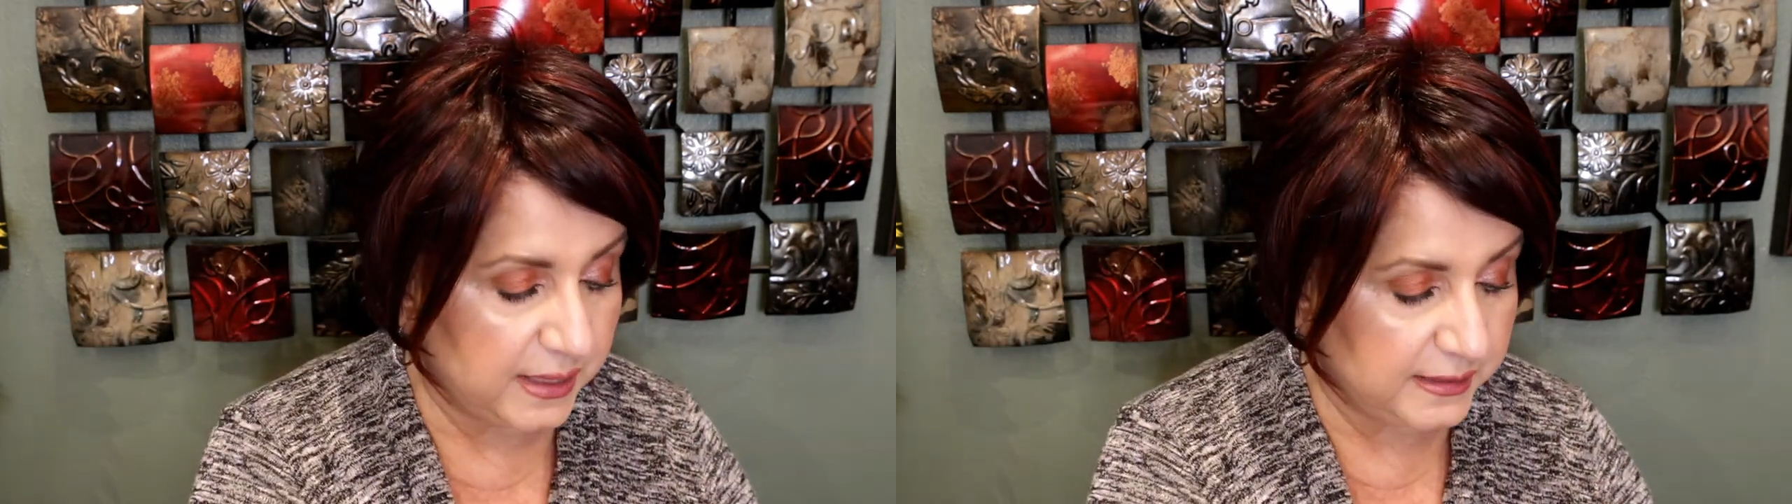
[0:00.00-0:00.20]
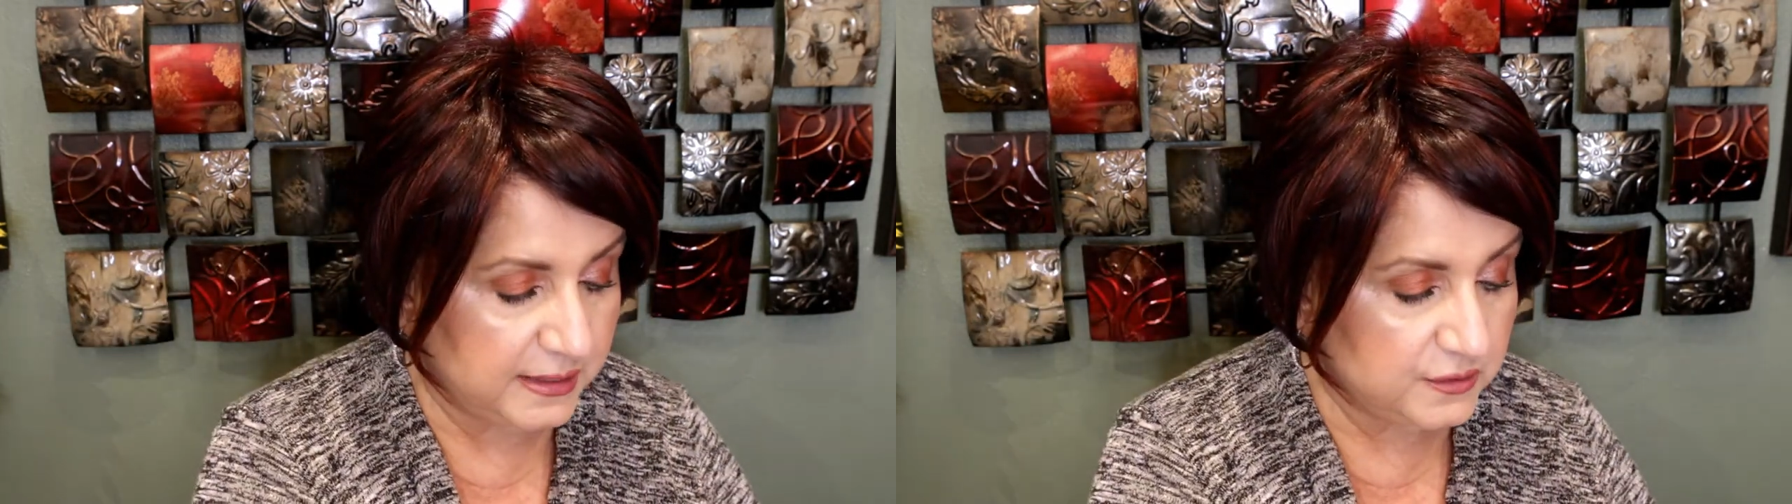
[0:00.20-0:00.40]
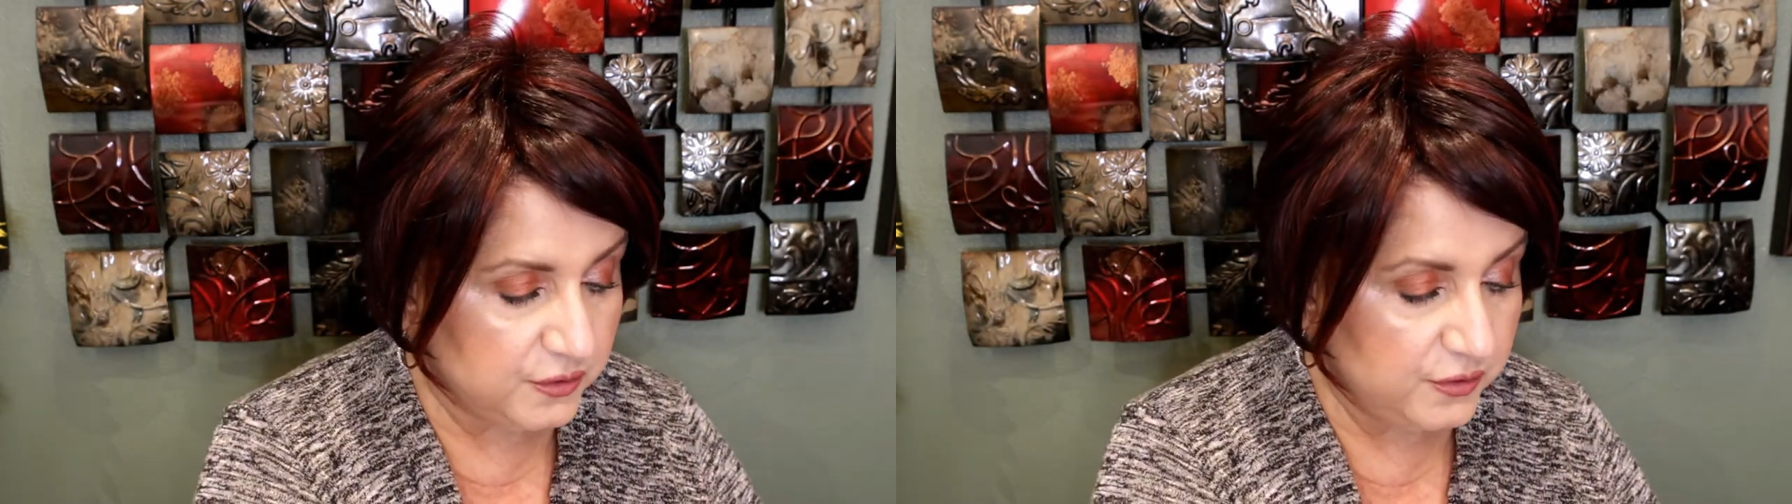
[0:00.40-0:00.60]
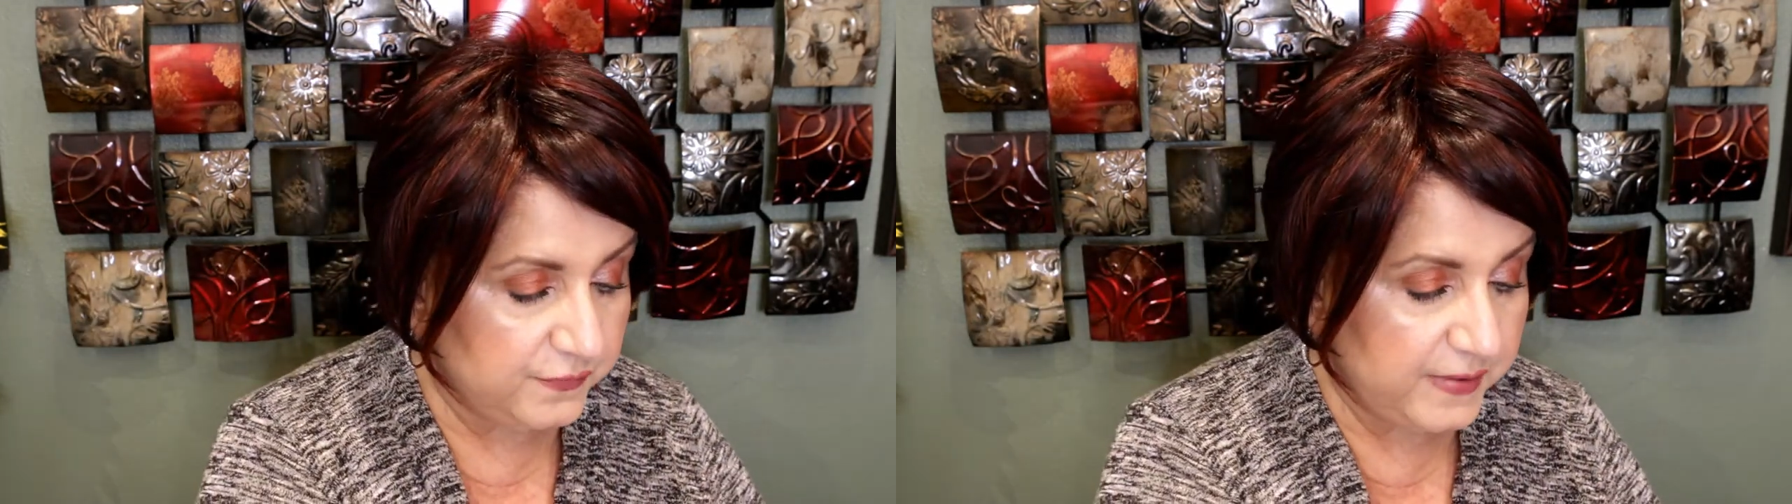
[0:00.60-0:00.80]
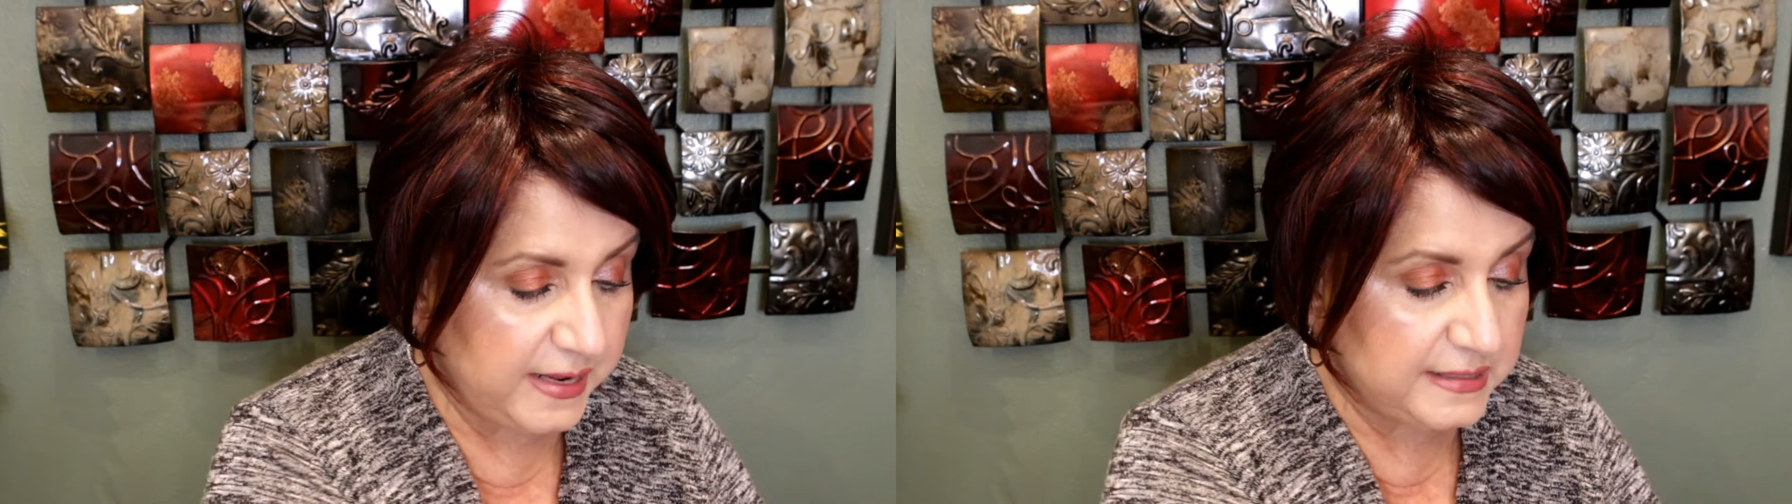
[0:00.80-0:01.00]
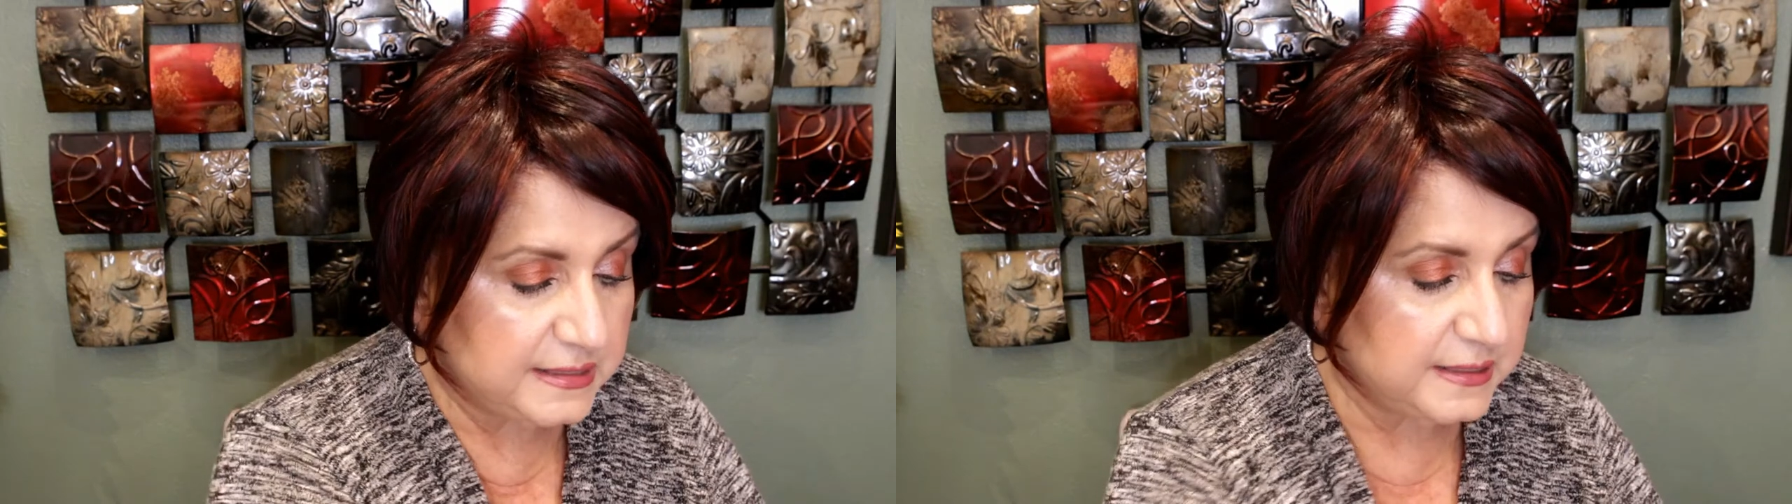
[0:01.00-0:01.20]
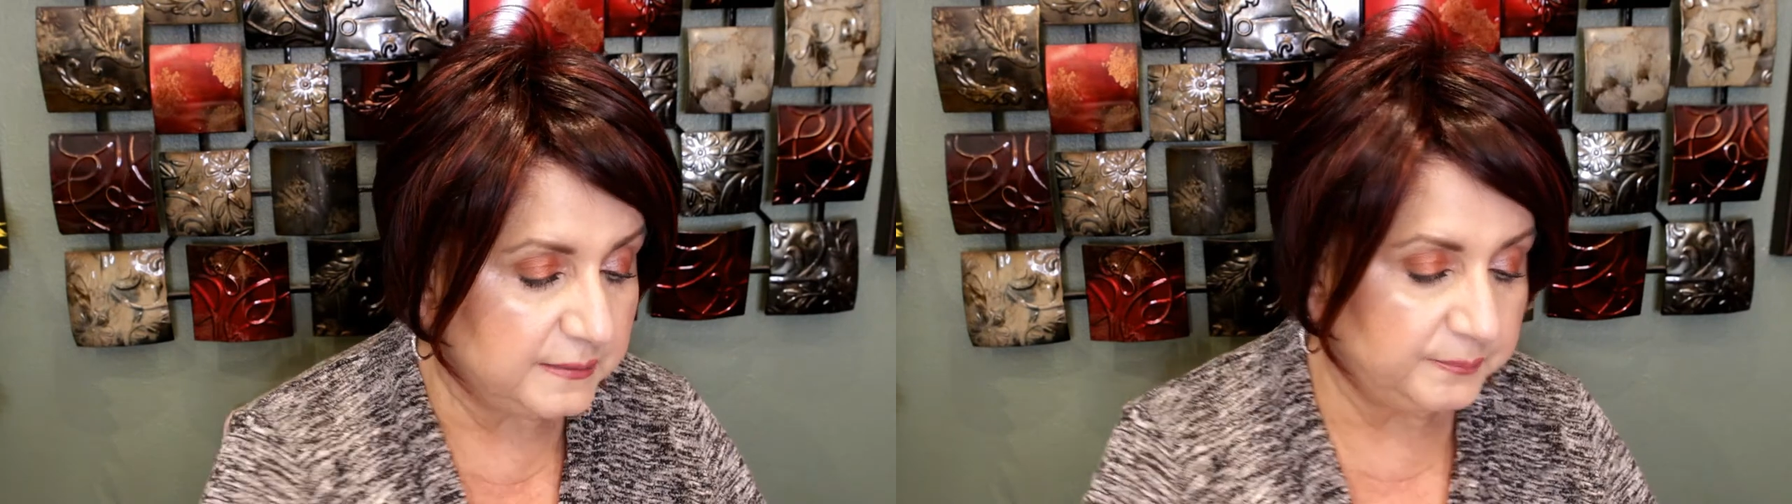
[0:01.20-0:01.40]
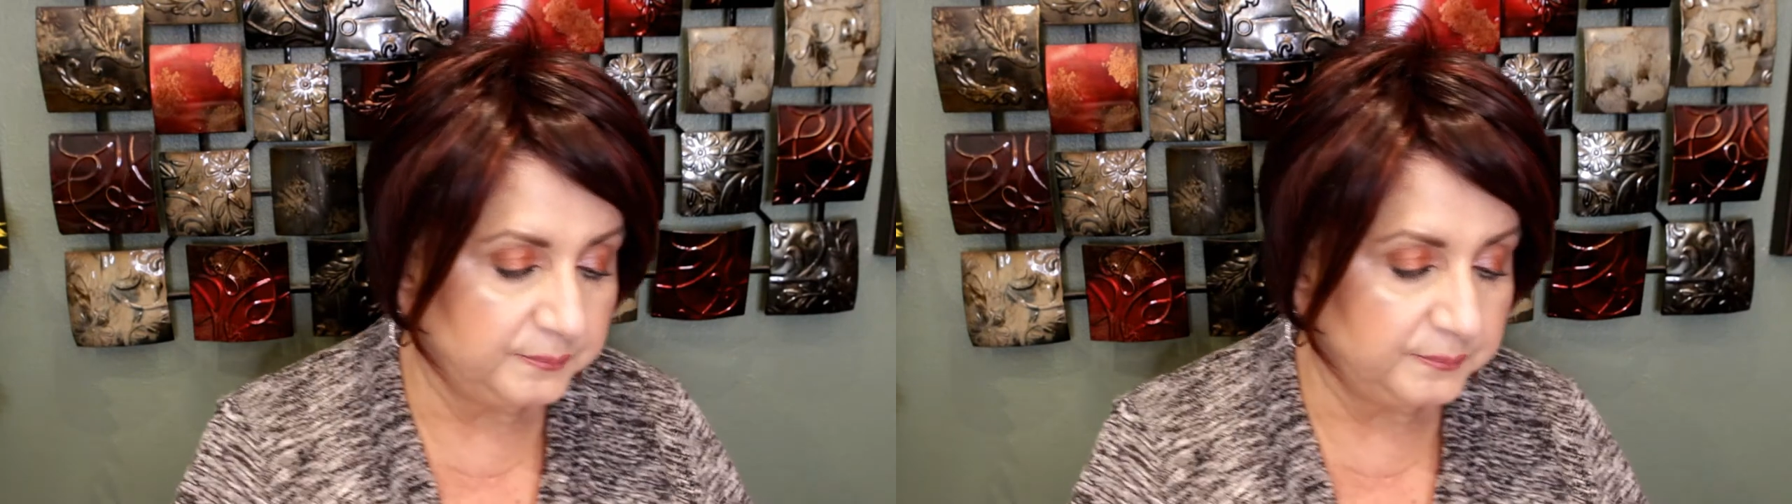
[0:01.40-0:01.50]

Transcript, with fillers: like this on your face.